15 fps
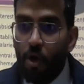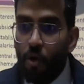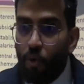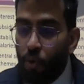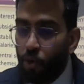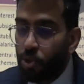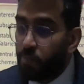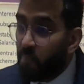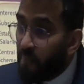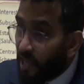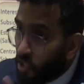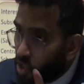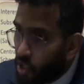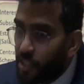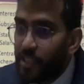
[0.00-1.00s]
whose
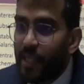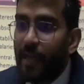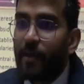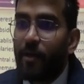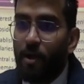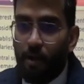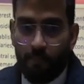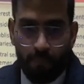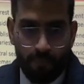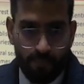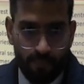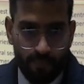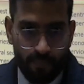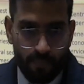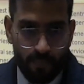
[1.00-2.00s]
pictures can come.
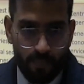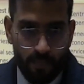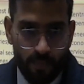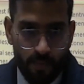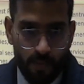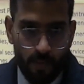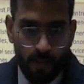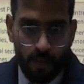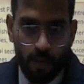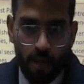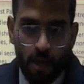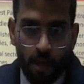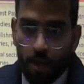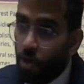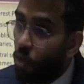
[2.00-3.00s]

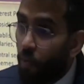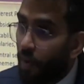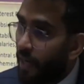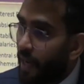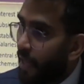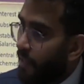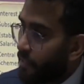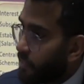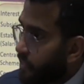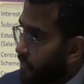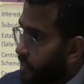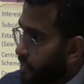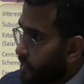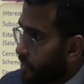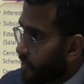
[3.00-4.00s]
No one
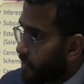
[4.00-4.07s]
else's.